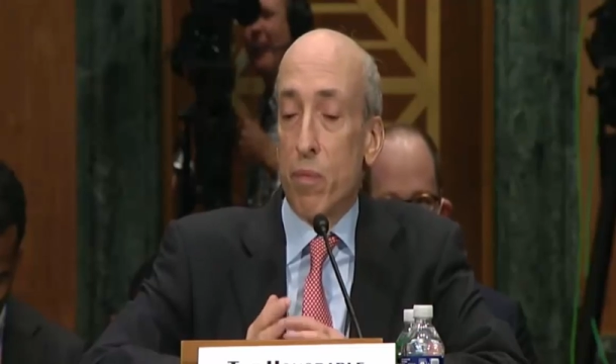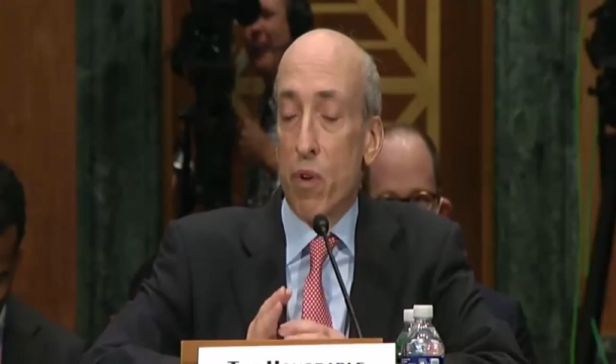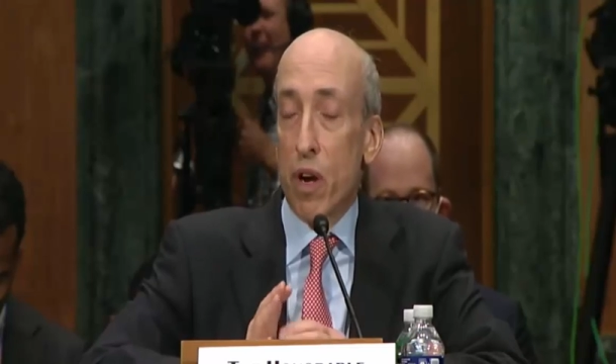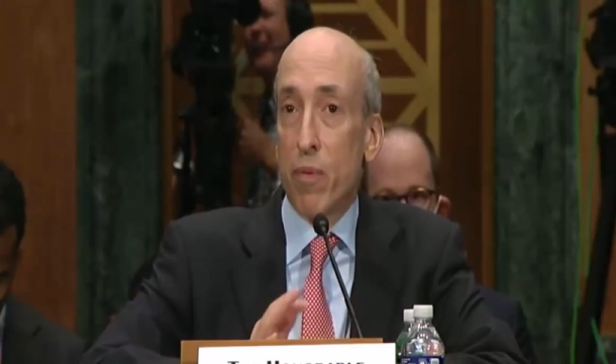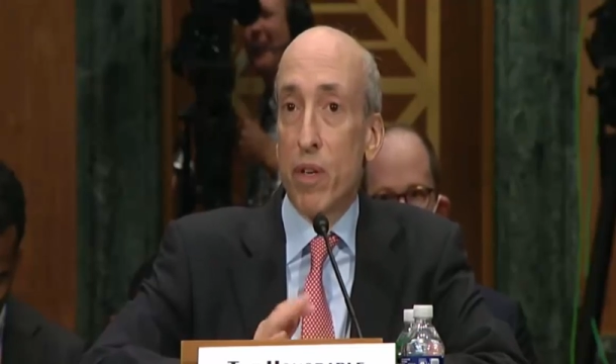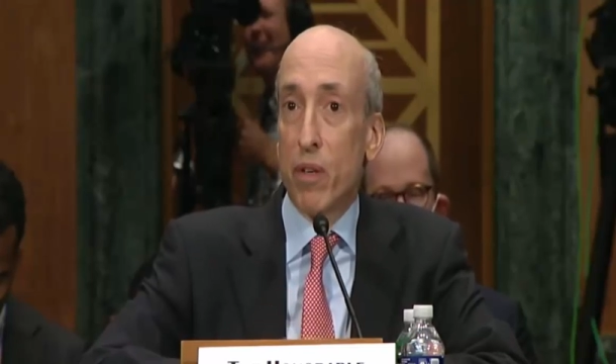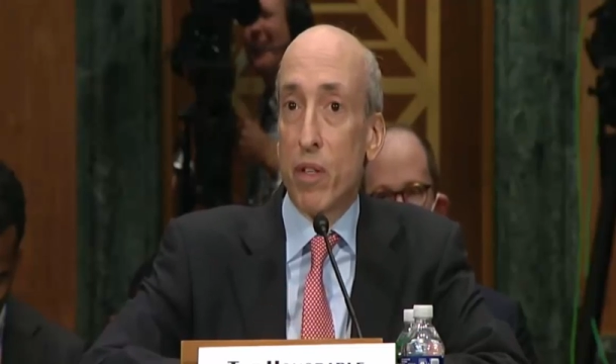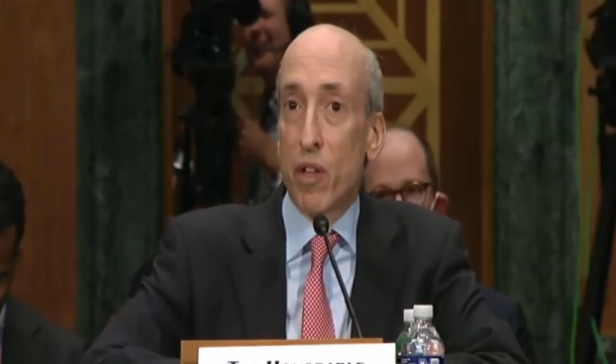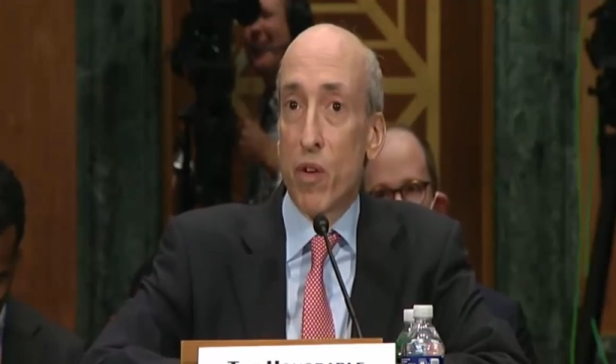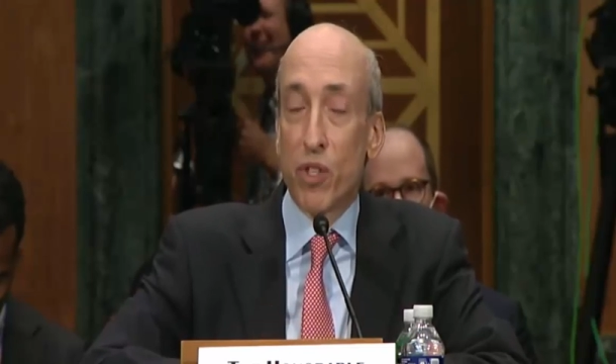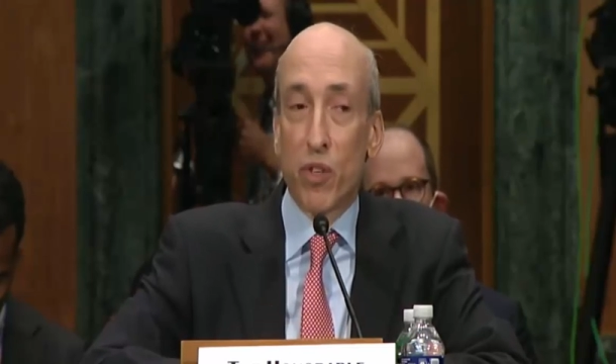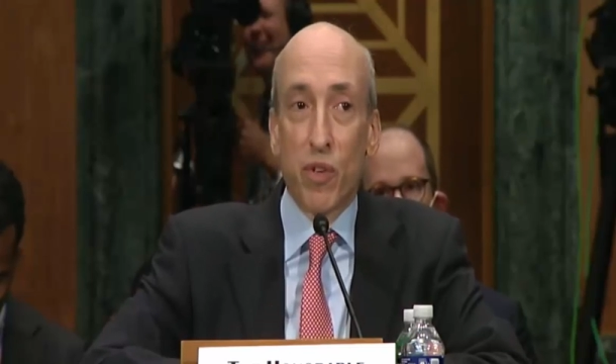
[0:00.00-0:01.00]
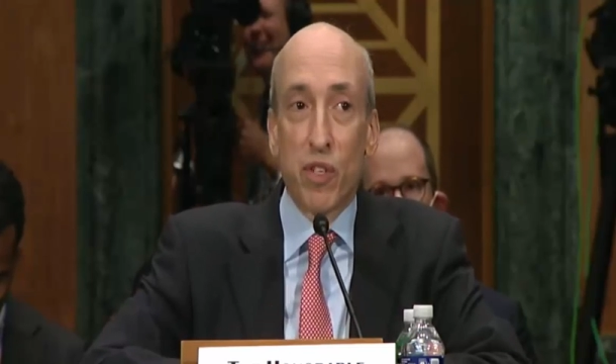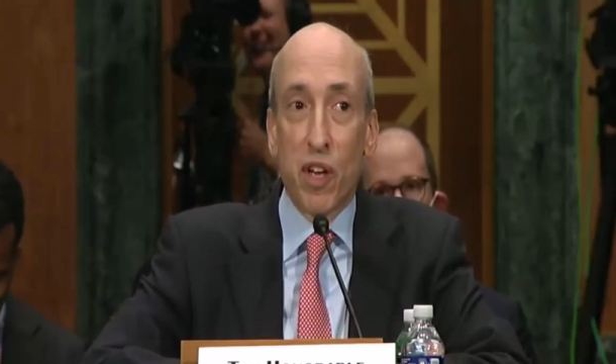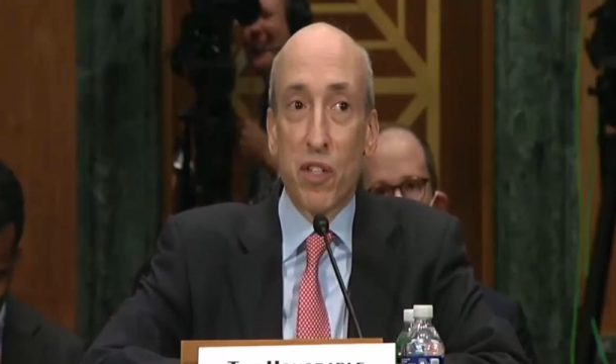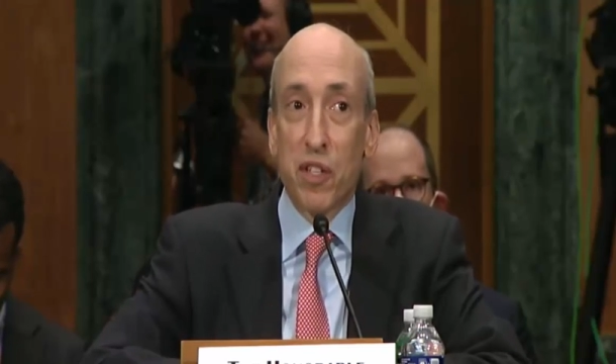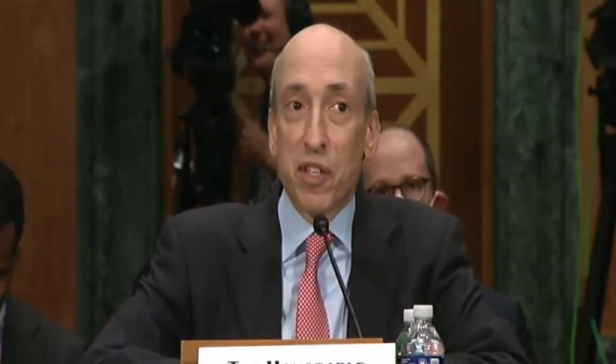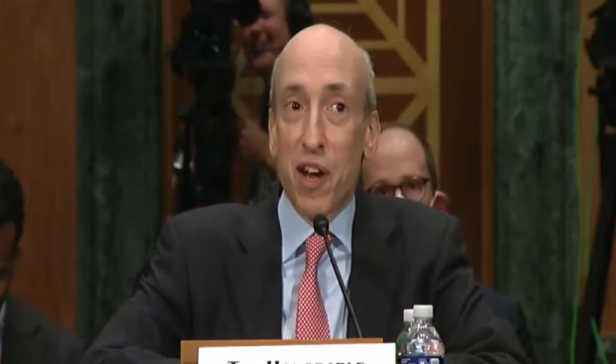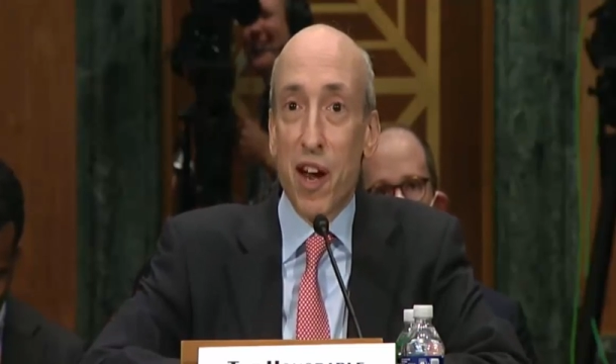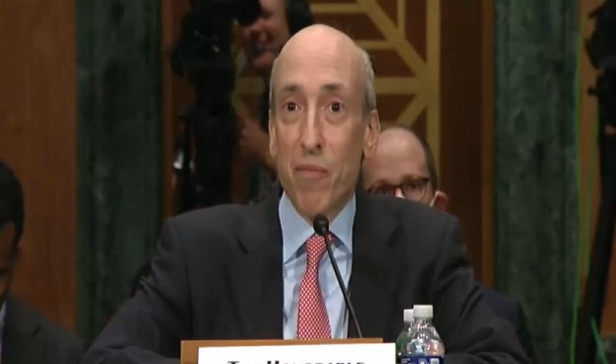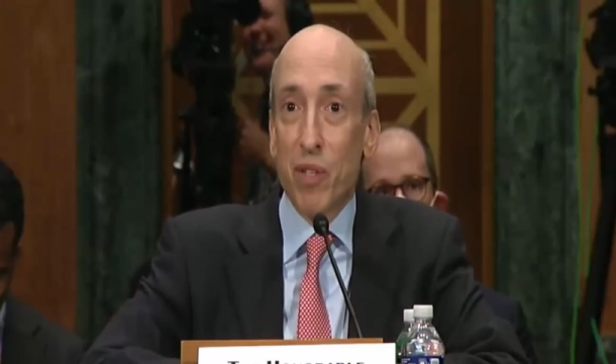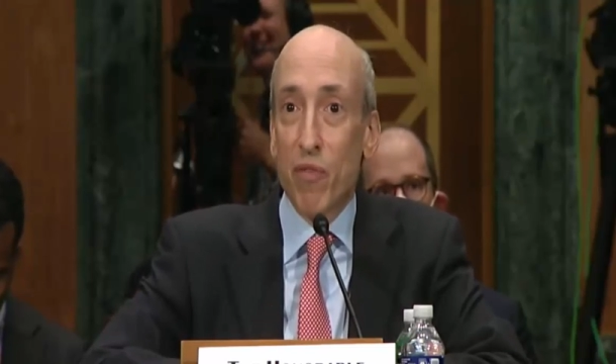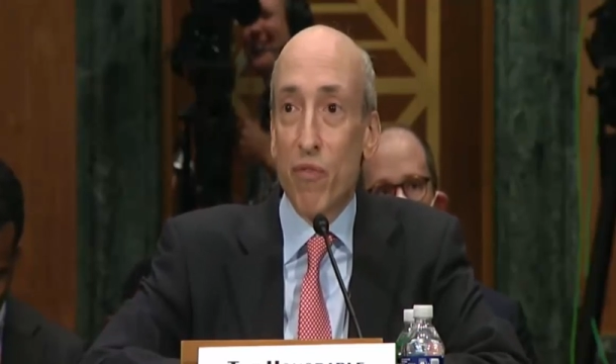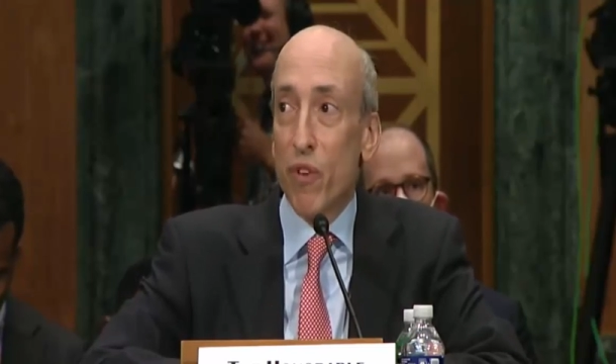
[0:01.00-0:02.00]
probably close to a dozen
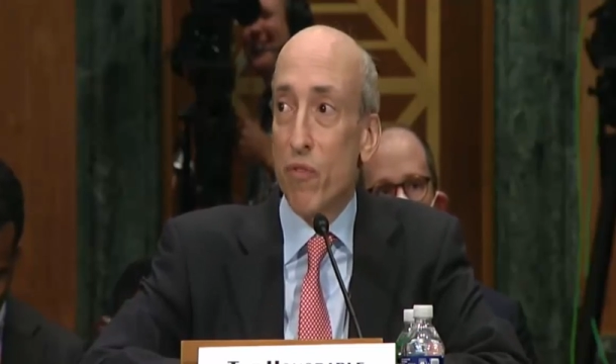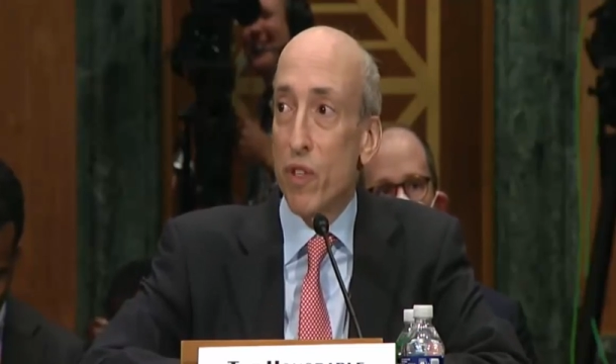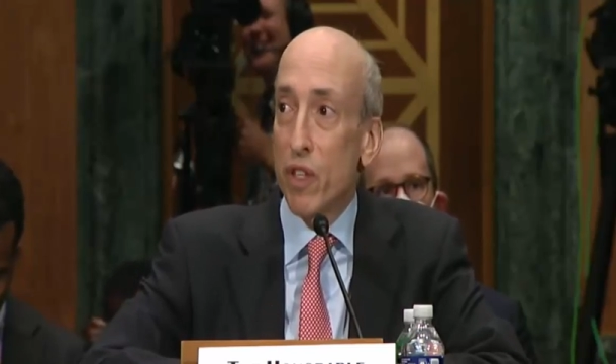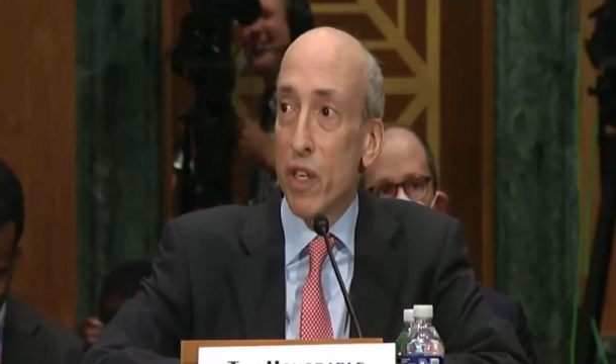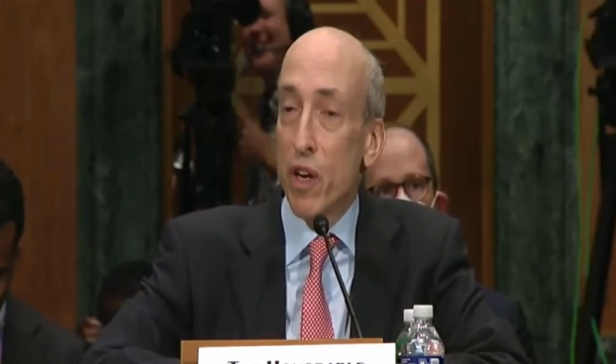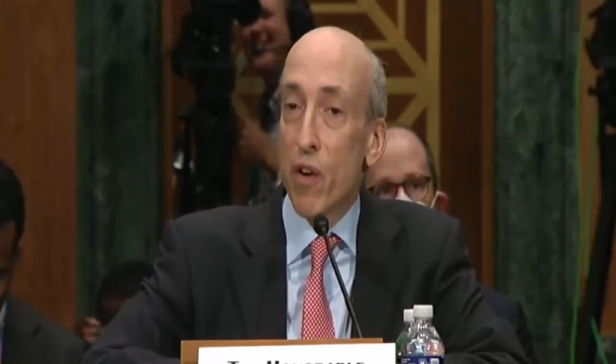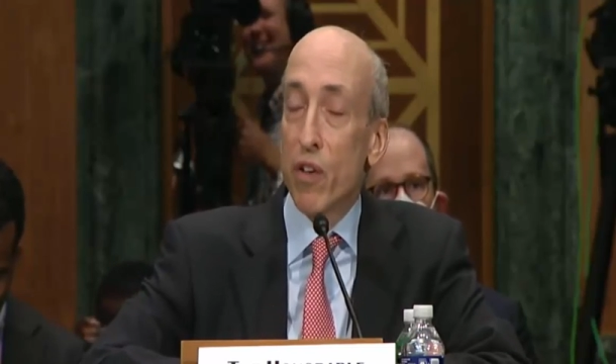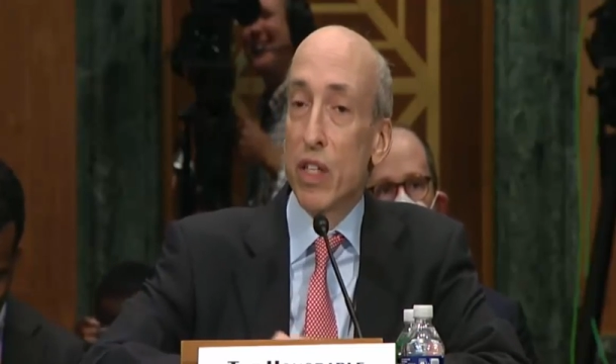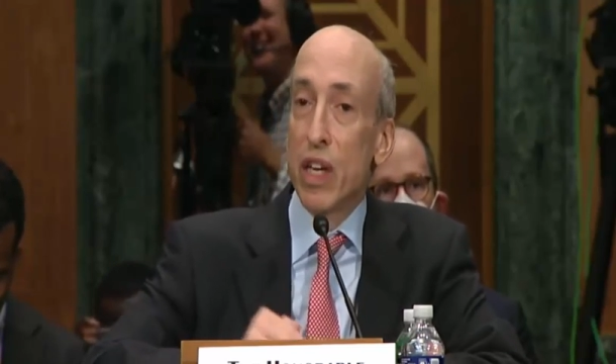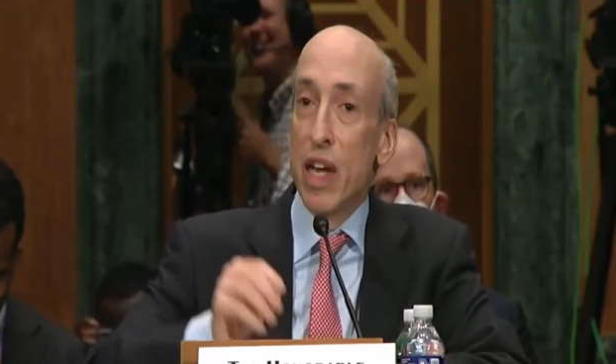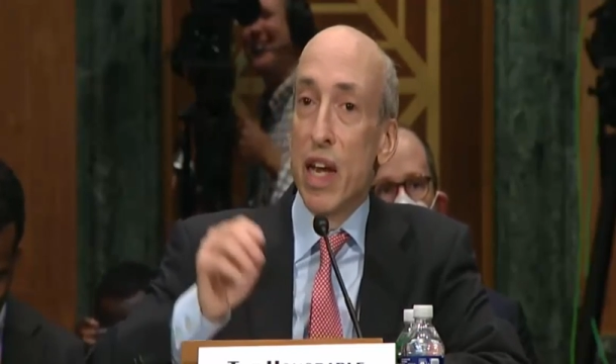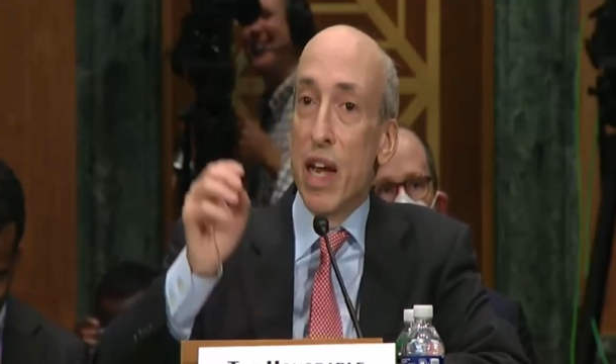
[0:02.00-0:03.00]
times in 50 years,